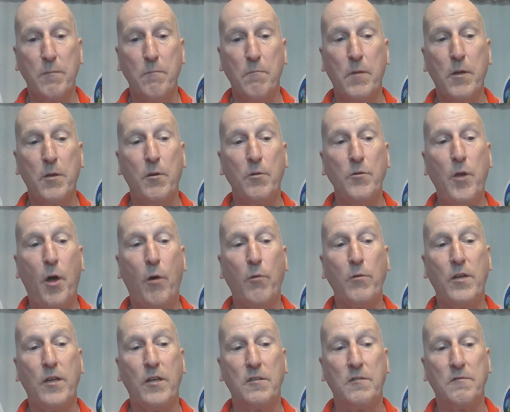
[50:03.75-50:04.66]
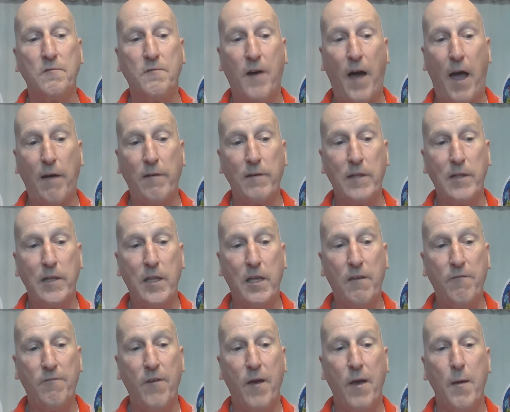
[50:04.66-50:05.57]
Middle note is violet
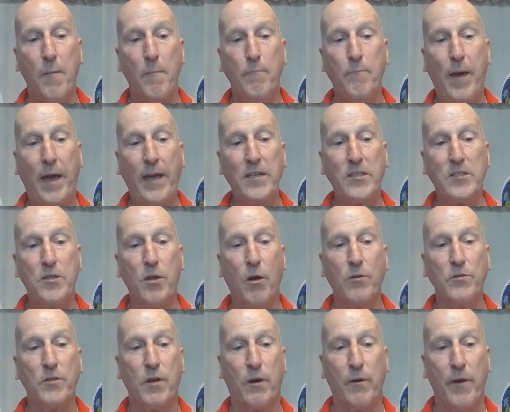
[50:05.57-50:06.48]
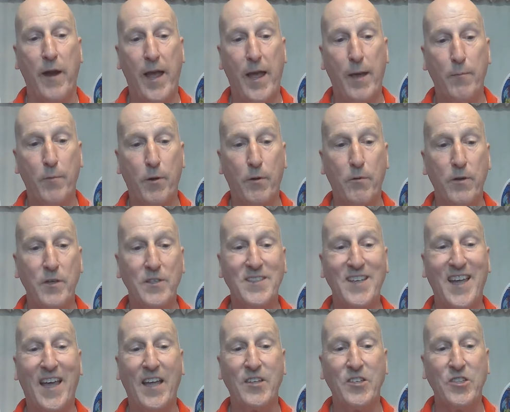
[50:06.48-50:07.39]
leaf. Base notes are
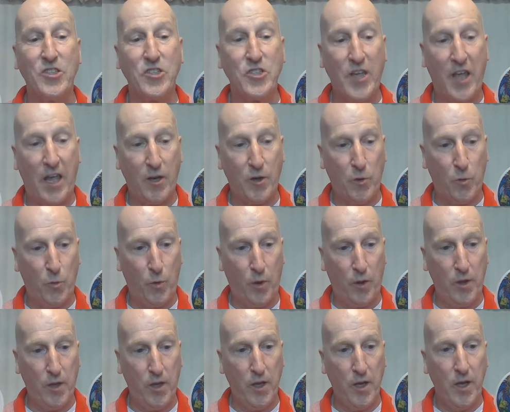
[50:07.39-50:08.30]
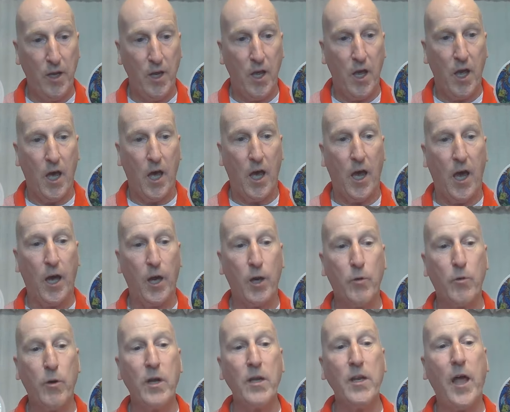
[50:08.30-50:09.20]
ambergris and sandalwood.
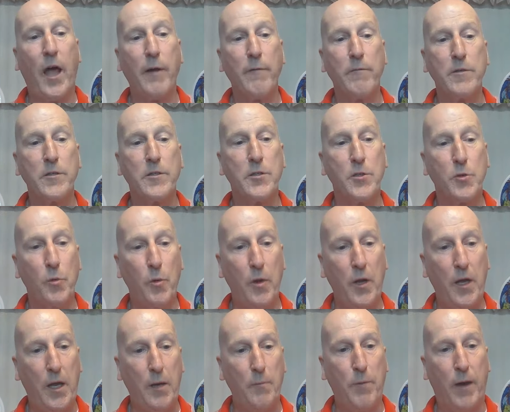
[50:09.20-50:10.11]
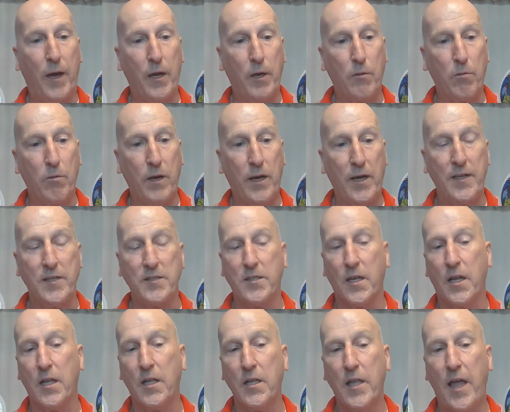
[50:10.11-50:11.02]
Green Irish Tweed by Creed is
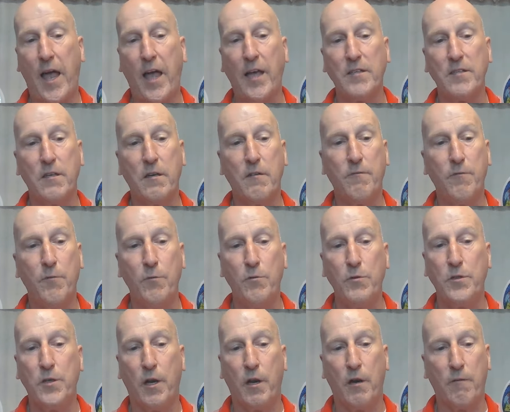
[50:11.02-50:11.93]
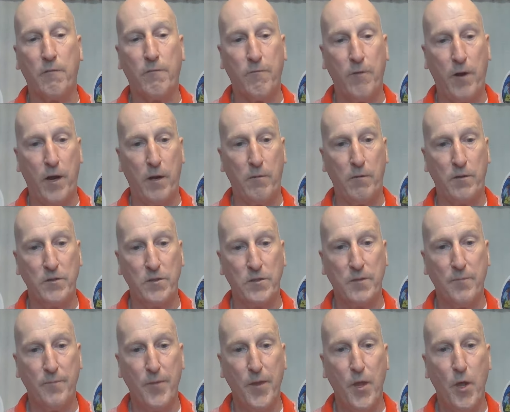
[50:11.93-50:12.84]
a classic fougere
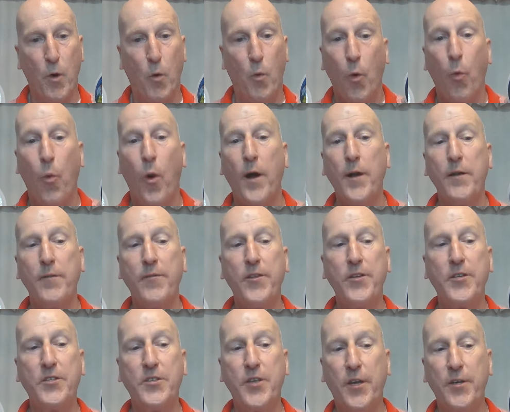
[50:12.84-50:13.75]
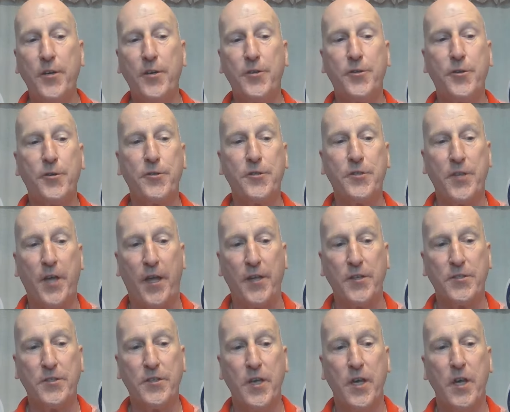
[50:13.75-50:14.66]
fragrance. One of the signature
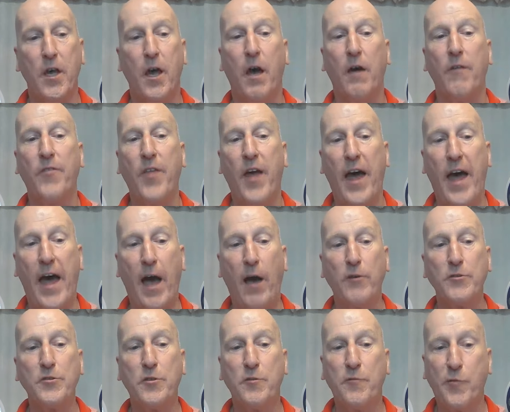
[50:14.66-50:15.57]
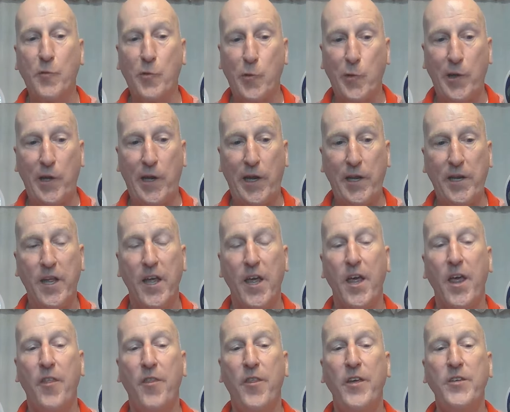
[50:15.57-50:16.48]
scents of the House of Creed,
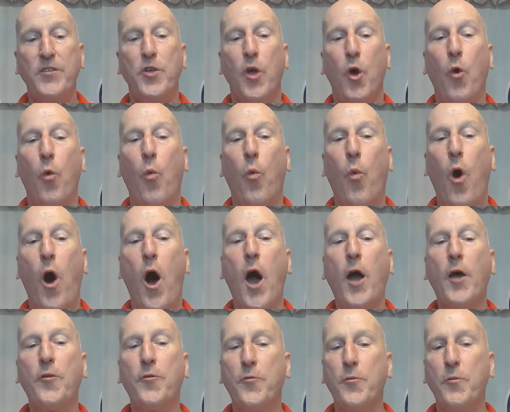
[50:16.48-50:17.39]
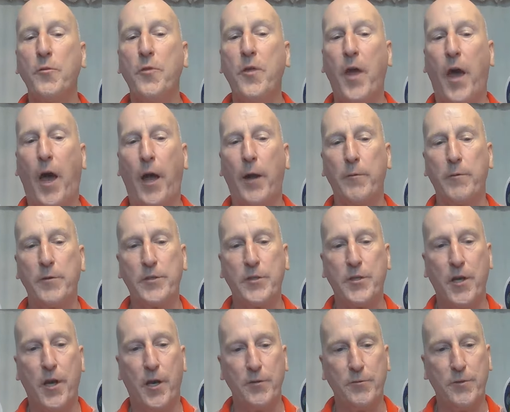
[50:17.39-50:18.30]
this walk through the Irish
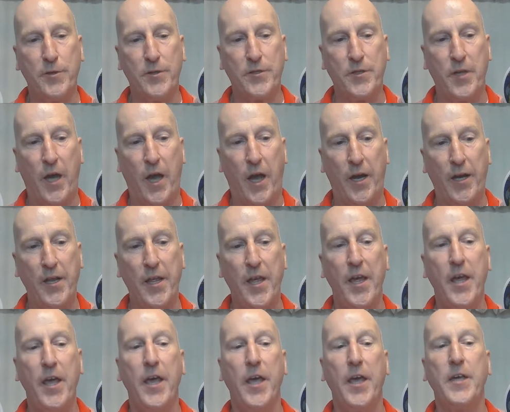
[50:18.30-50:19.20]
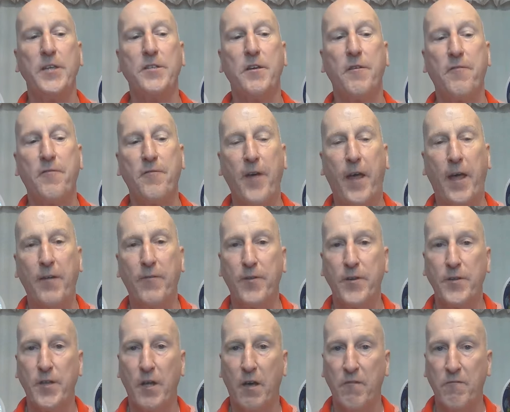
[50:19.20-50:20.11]
countryside is a
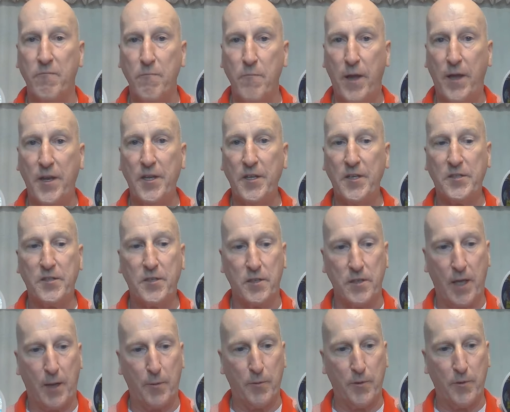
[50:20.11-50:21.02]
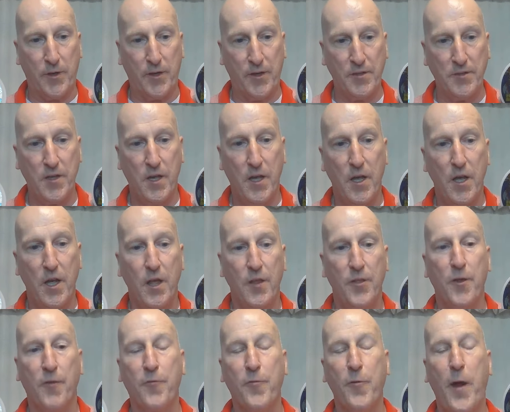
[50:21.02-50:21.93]
favorite of many celebrities.
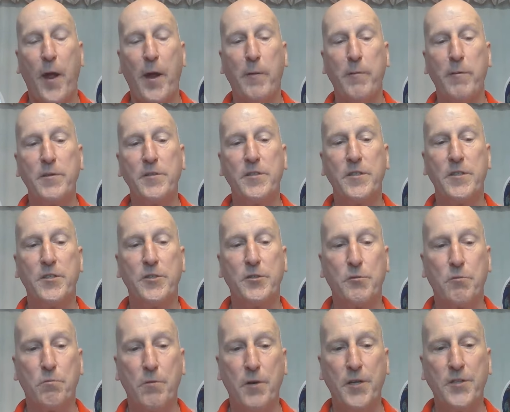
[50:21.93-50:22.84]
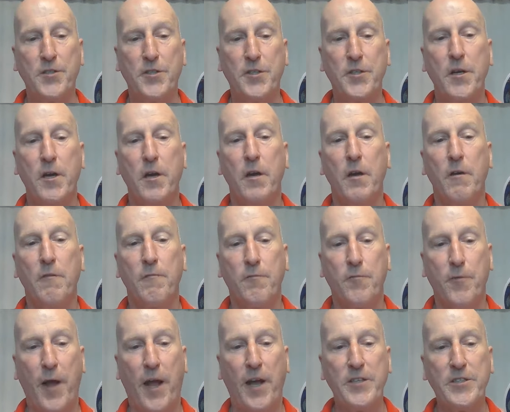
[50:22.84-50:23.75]
The fragrance is rich,
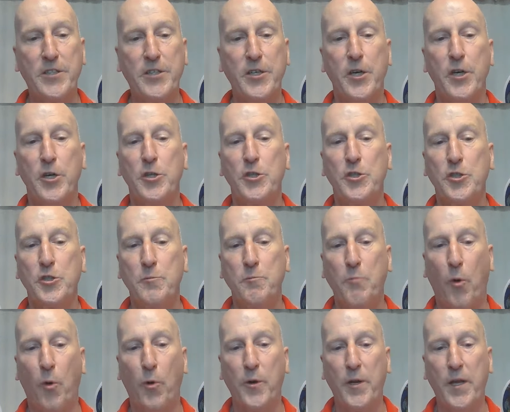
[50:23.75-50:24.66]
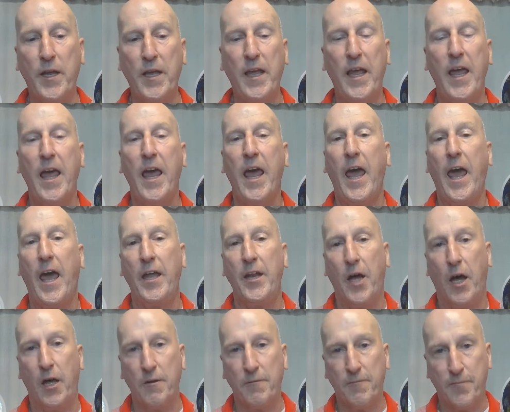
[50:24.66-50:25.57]
fresh, sporty, and
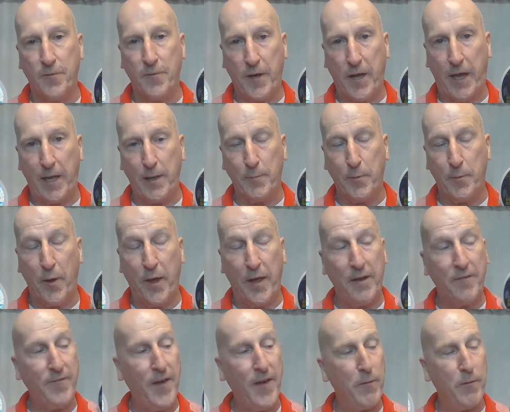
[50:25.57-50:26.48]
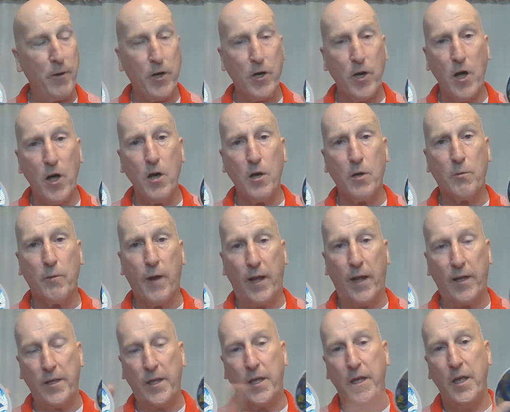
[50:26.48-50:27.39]
unforgettable. And if I recall
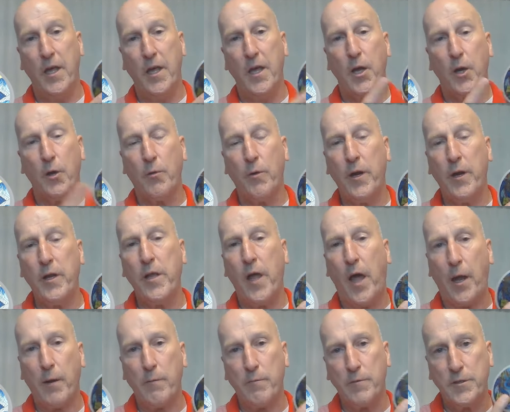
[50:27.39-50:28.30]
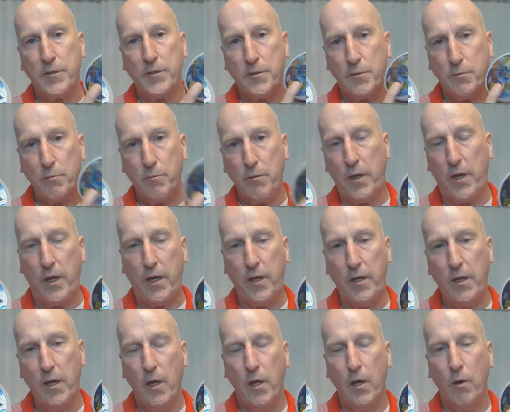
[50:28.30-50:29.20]
correctly, Green Irish
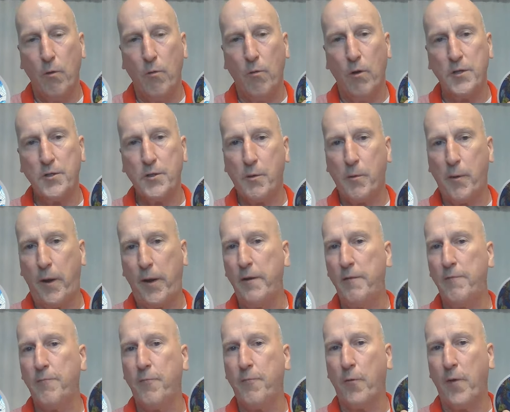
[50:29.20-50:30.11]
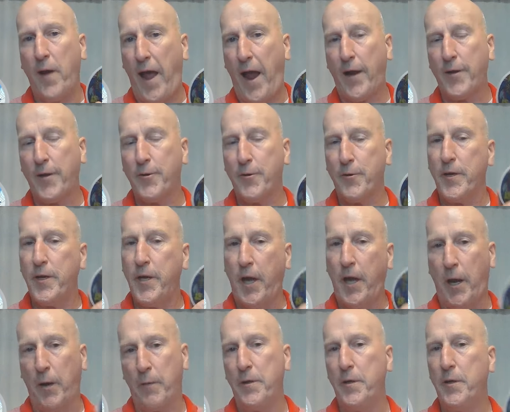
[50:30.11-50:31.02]
Tweed was created for actor
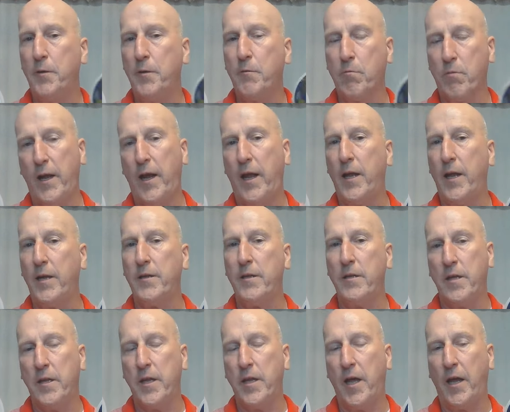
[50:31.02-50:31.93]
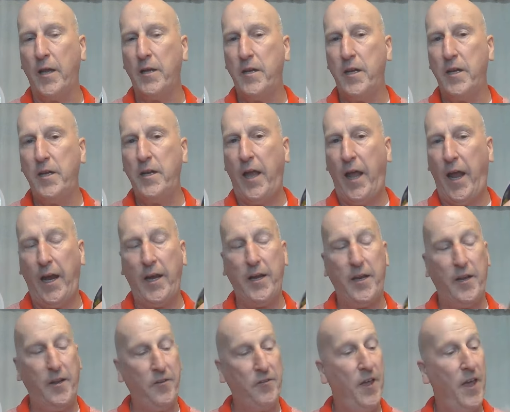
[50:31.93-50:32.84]
Cary Grant in the
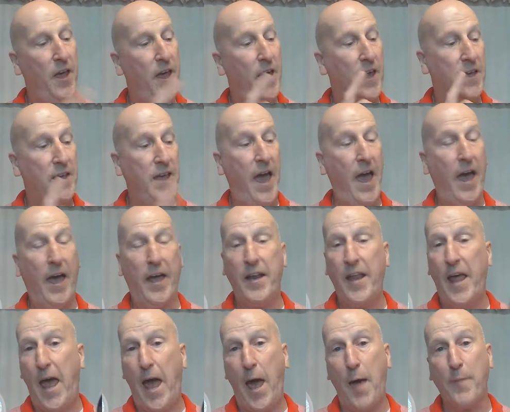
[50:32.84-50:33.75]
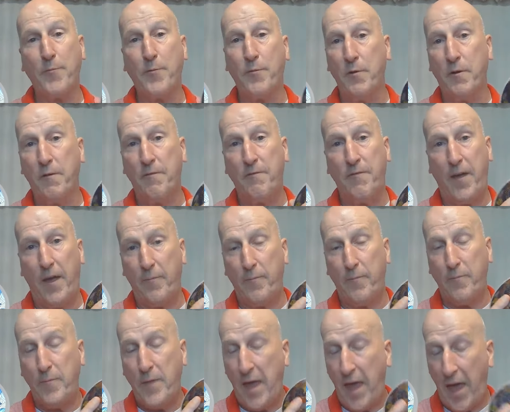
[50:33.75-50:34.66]
1980s. Yeah, an absolutely
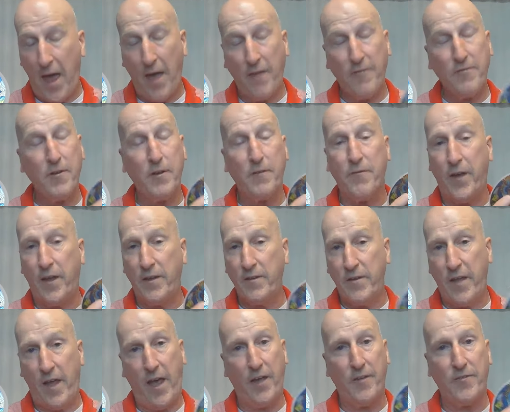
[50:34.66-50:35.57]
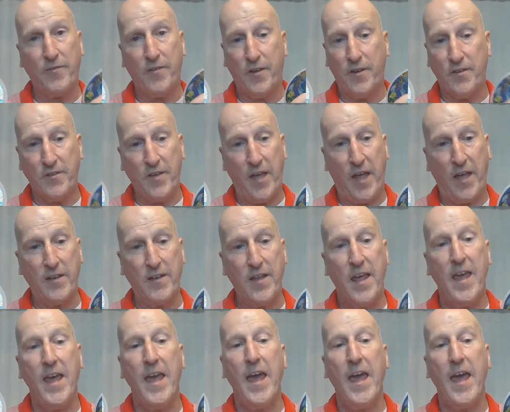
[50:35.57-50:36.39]
fantastic, fantastic scent.